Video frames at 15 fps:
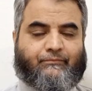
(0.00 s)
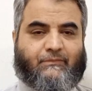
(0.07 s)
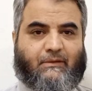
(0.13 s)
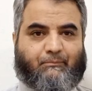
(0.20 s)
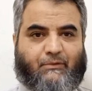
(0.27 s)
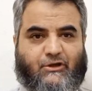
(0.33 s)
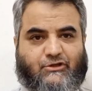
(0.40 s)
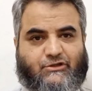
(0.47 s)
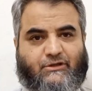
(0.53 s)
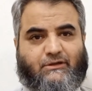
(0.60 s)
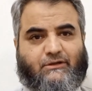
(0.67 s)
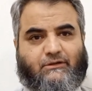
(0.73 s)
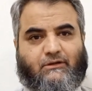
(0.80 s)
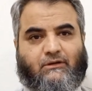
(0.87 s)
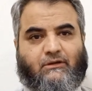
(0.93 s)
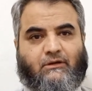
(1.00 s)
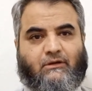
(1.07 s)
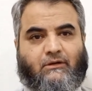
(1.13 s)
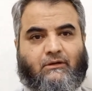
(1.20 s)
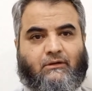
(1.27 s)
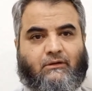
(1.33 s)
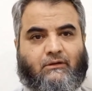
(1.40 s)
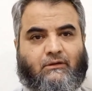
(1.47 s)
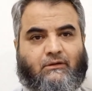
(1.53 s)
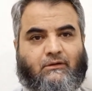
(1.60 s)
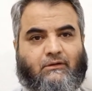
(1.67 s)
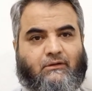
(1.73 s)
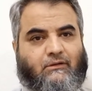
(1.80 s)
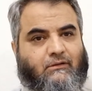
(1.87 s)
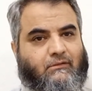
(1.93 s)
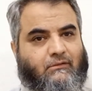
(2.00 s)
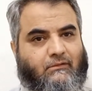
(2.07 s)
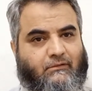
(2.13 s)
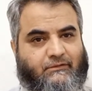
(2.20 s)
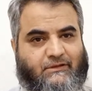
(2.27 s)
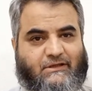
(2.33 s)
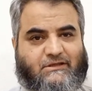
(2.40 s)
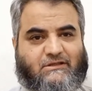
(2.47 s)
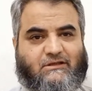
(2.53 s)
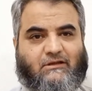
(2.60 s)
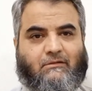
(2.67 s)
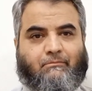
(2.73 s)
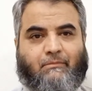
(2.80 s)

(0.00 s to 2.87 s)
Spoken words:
the patient, disc,